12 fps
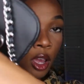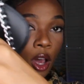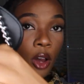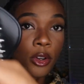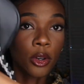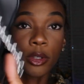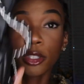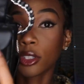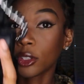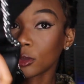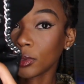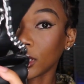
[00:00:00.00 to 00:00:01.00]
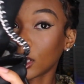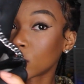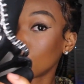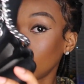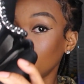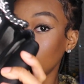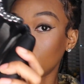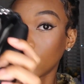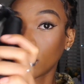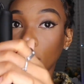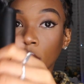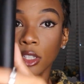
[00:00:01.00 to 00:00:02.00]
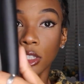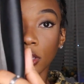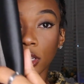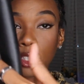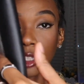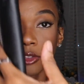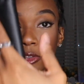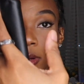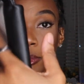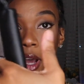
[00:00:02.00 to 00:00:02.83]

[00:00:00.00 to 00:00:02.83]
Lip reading: Oh no, excuse me, there's more than 2. So there's this front